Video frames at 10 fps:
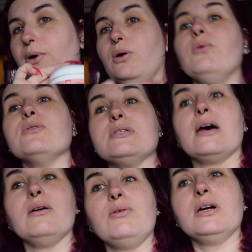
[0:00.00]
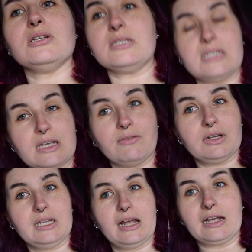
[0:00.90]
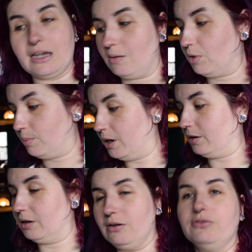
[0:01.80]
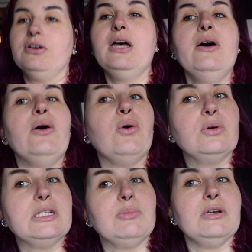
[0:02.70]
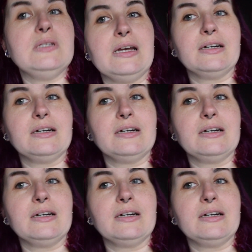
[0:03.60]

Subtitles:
But also, I just discovered, lurking in my pile of hoarded beauty